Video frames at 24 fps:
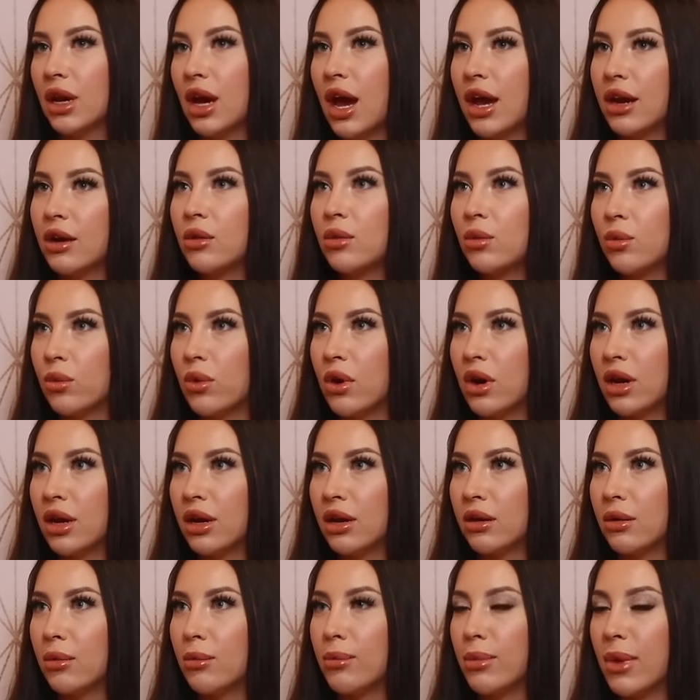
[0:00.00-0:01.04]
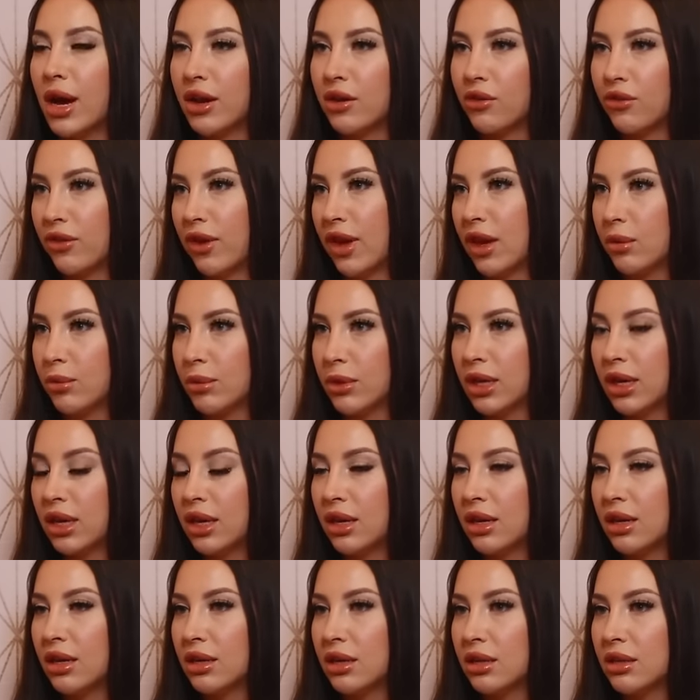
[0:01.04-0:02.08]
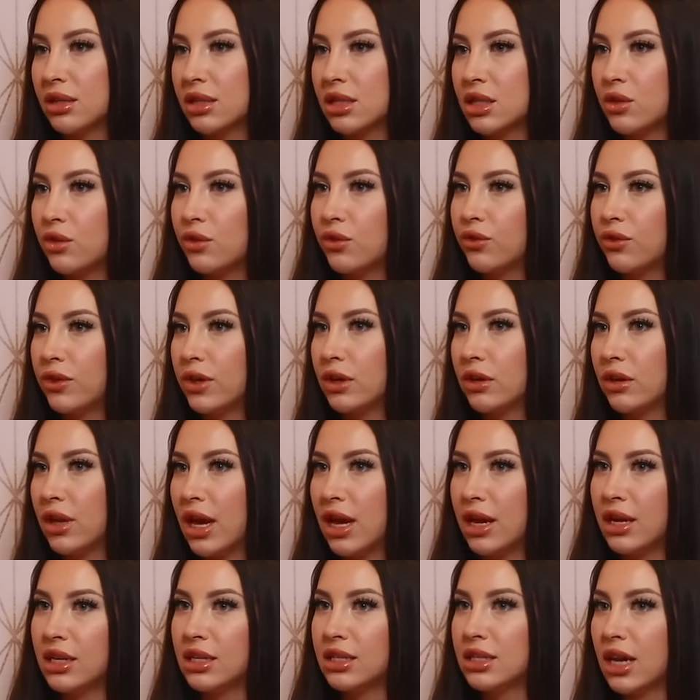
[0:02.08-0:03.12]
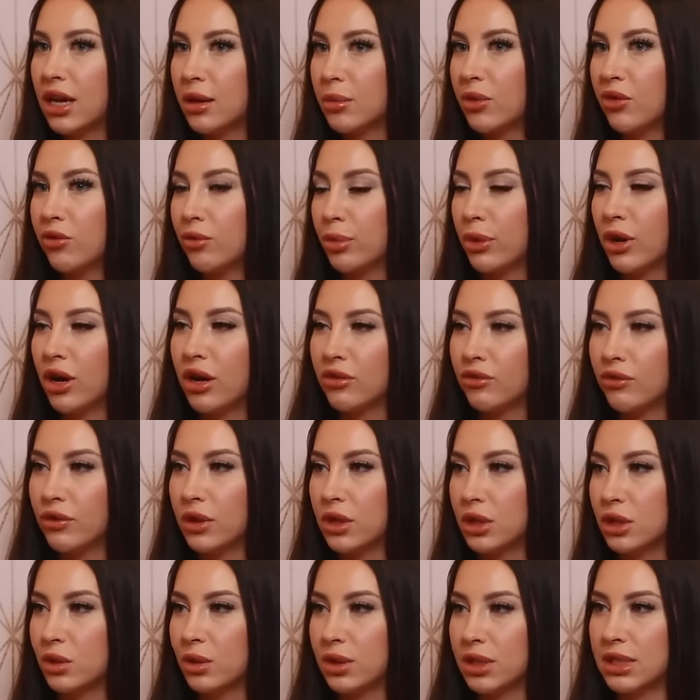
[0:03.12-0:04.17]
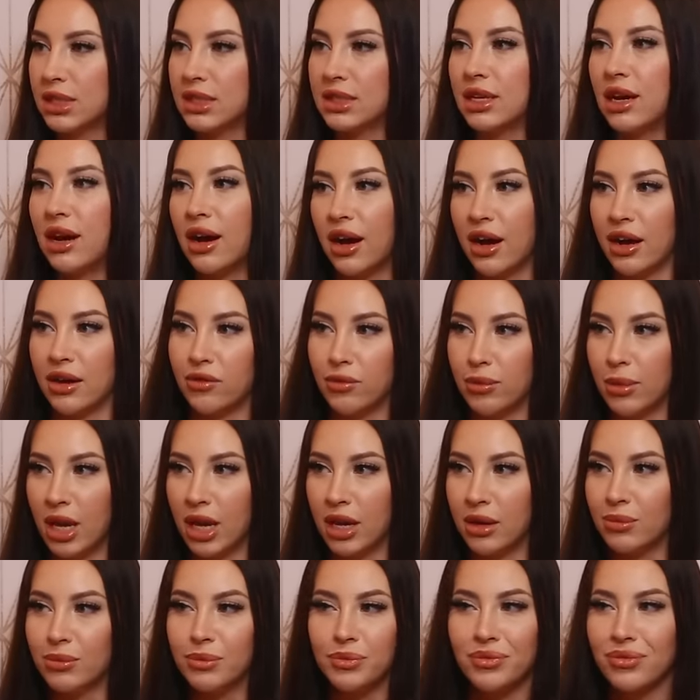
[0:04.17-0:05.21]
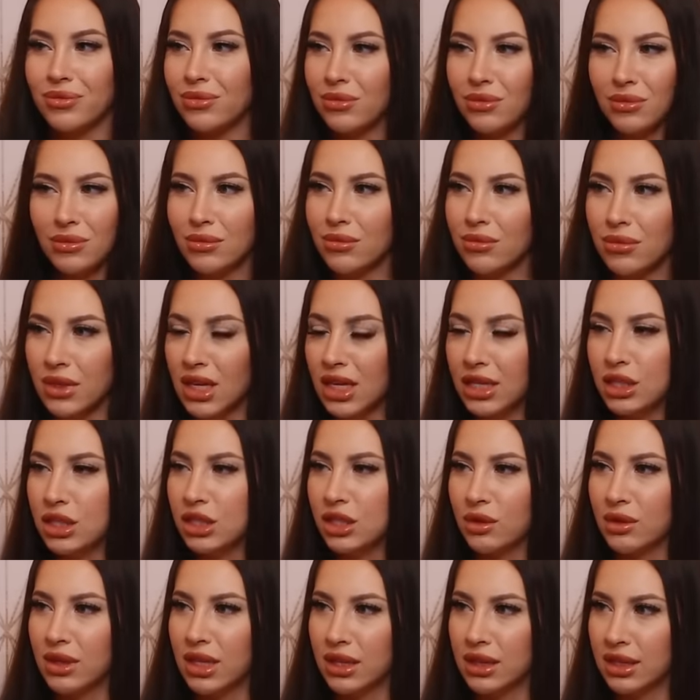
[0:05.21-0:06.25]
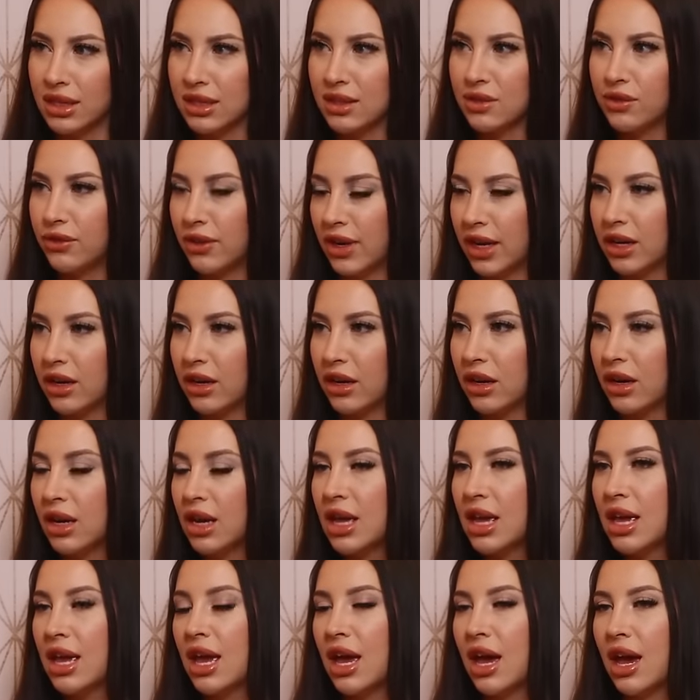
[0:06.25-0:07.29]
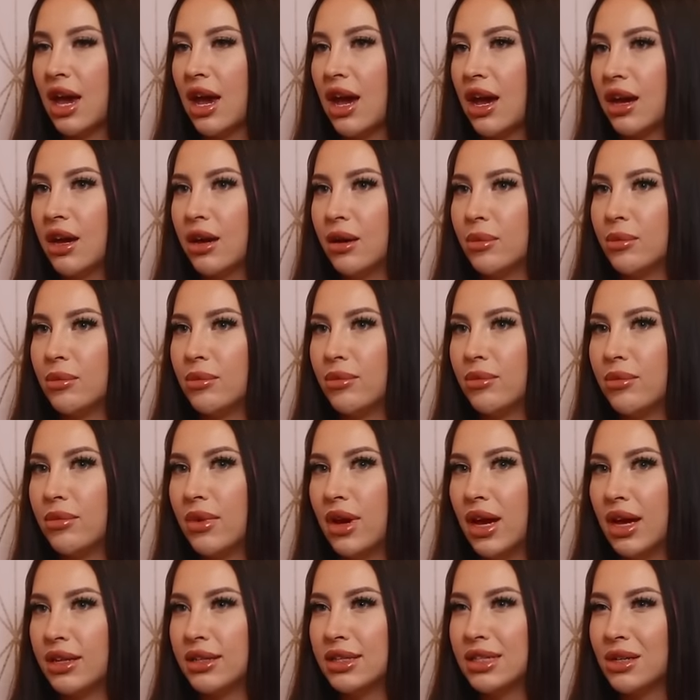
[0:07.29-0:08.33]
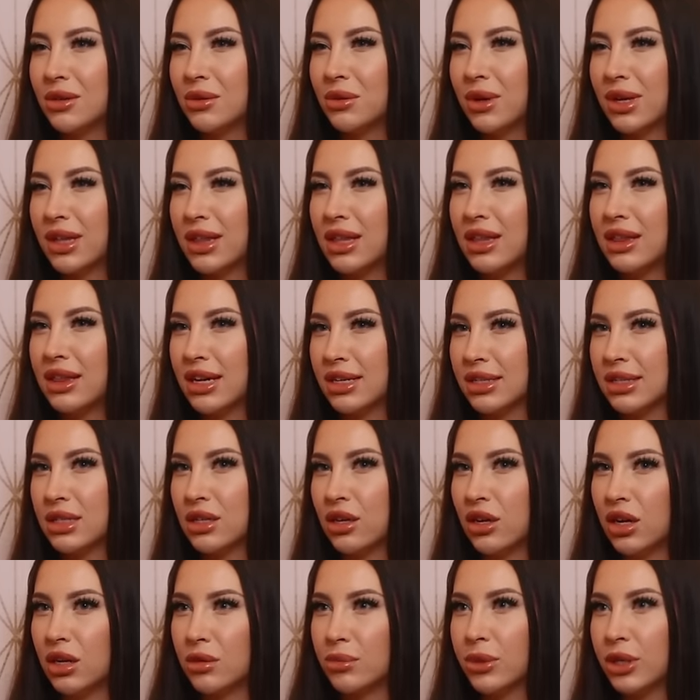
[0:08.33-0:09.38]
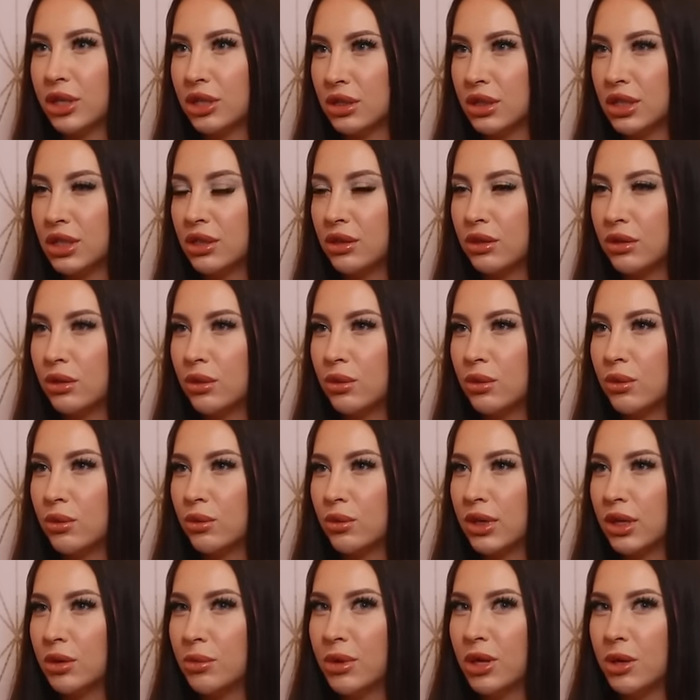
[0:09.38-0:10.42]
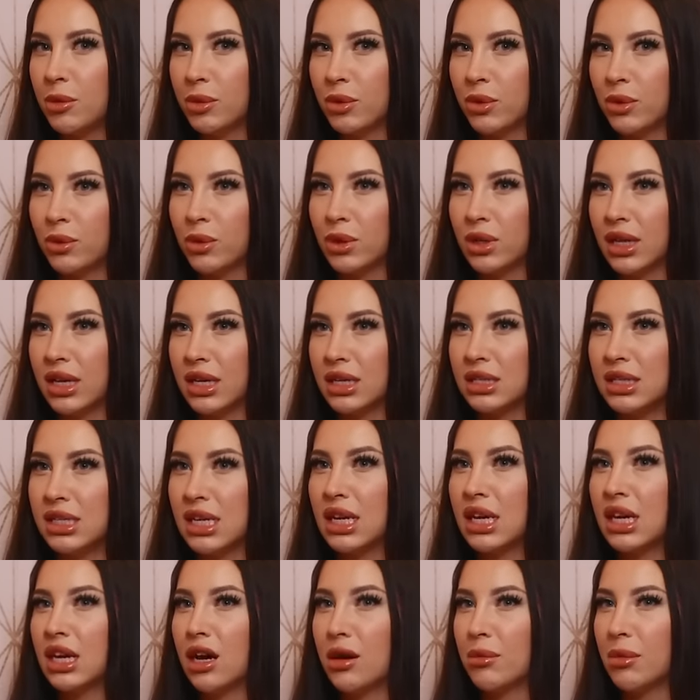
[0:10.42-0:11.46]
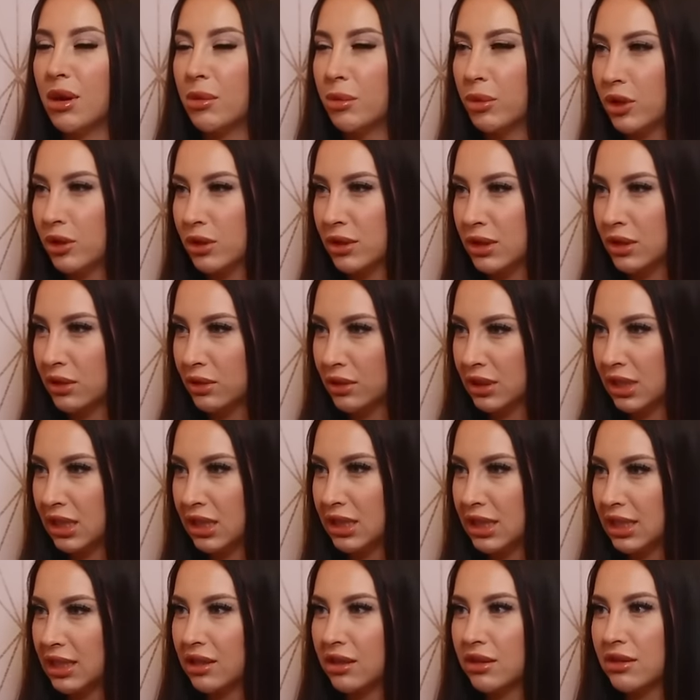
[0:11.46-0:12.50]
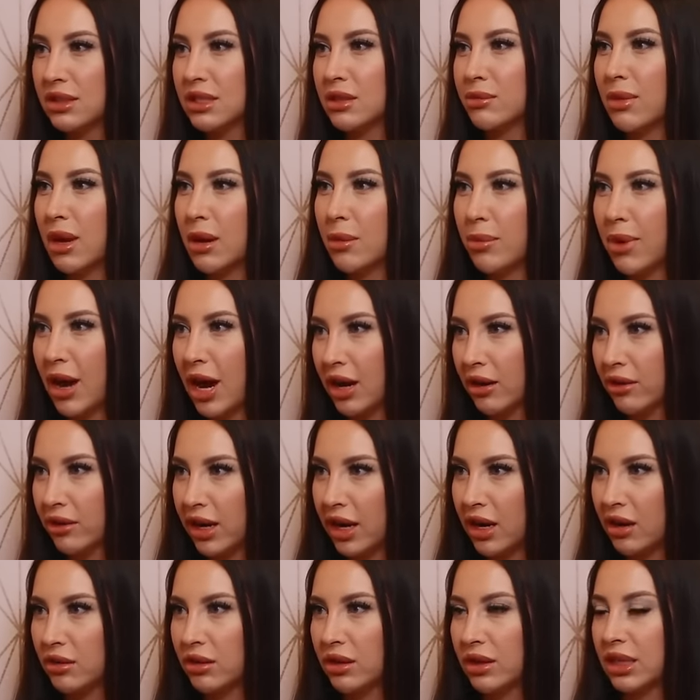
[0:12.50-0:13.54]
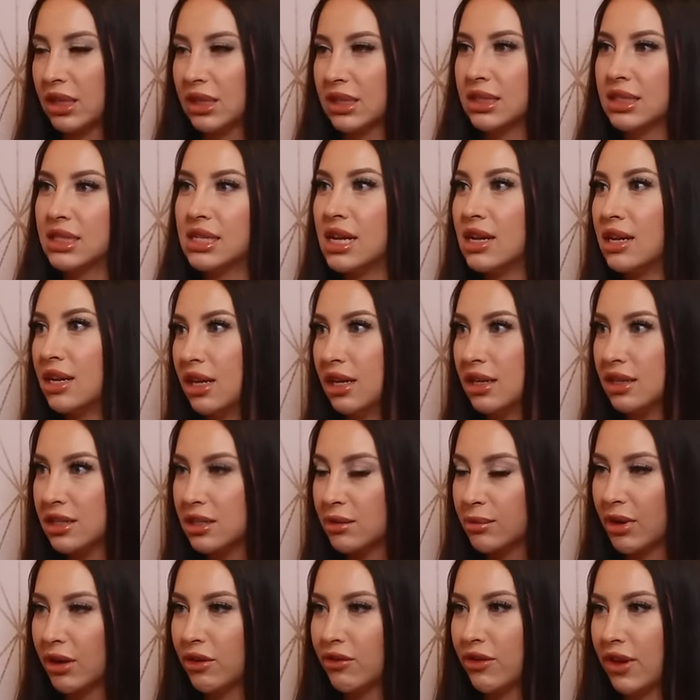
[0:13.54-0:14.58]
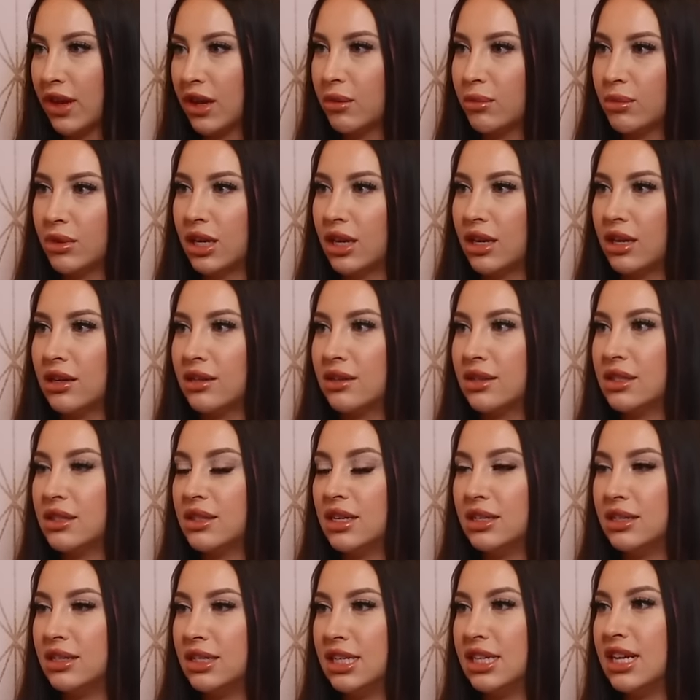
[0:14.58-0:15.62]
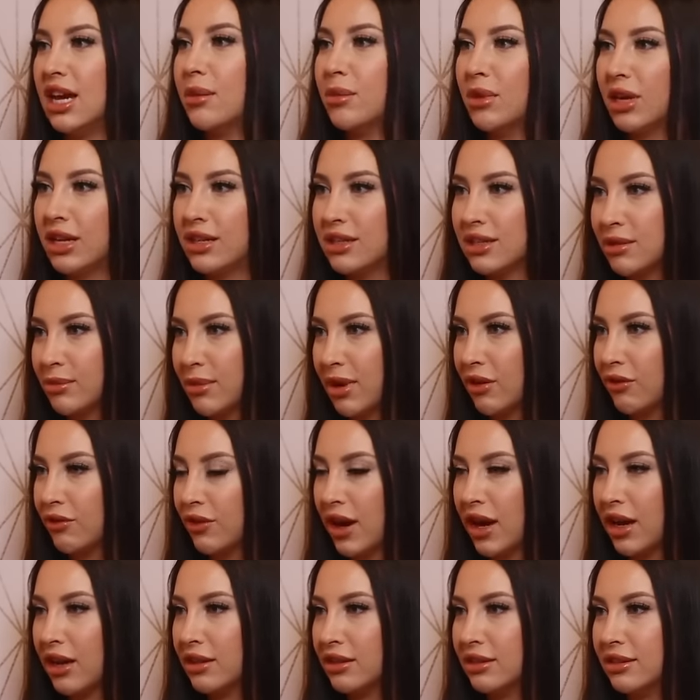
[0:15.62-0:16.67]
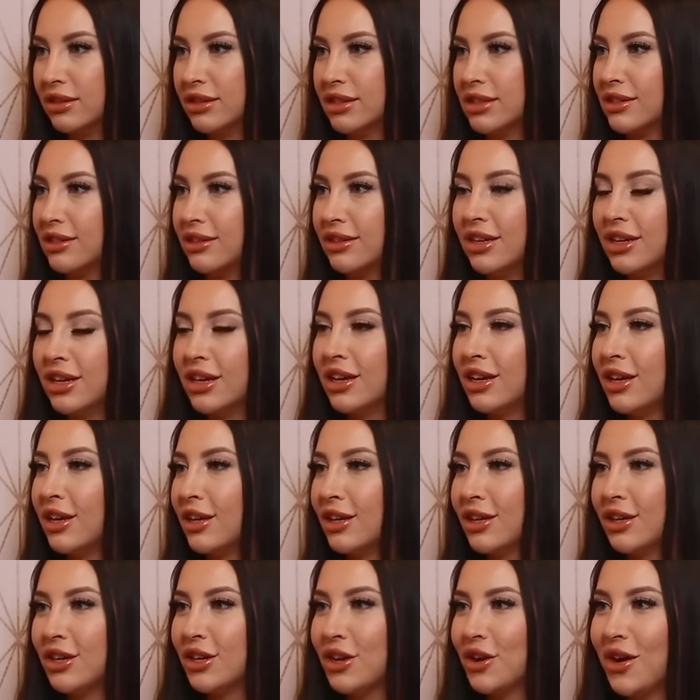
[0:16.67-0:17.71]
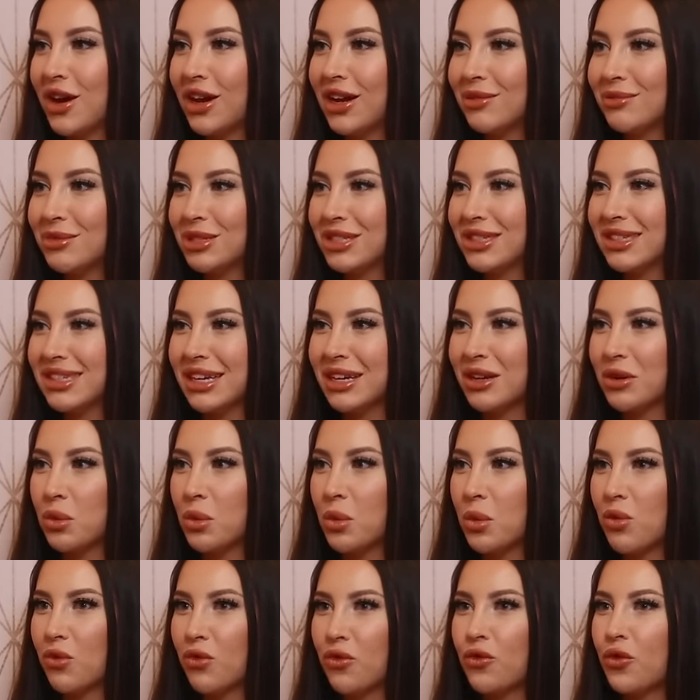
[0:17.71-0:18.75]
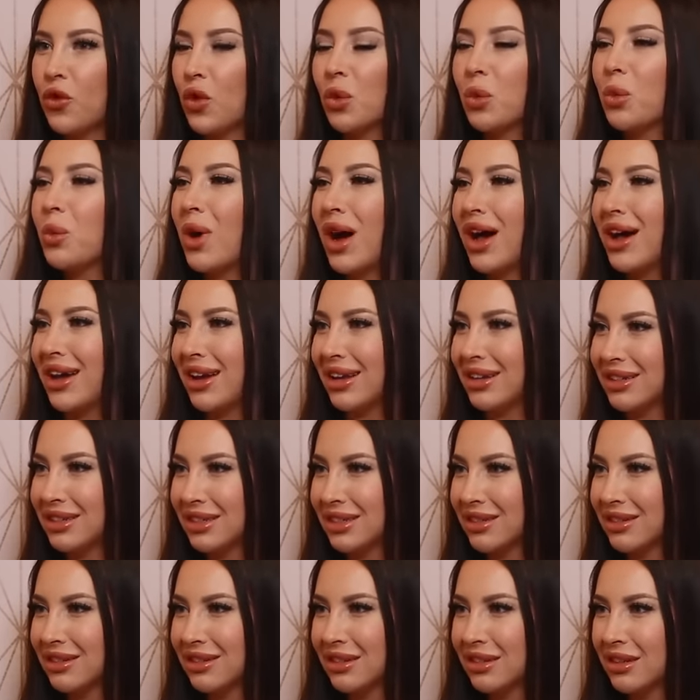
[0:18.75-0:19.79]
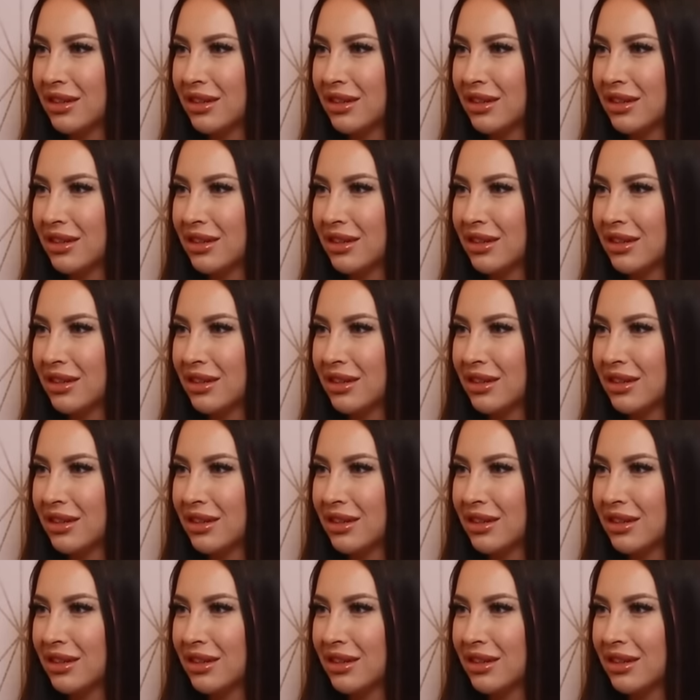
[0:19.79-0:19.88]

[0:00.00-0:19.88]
I don't want my family to feel any type of brunt for the choices that I've made. Yeah. I just don't think that's fair. Yeah. Um, and so I think that's the hard part too when people were like digging up my personal details and my background and like sending it to my family and, and DMing it to my friends. And, you know, and I'm just like, for what?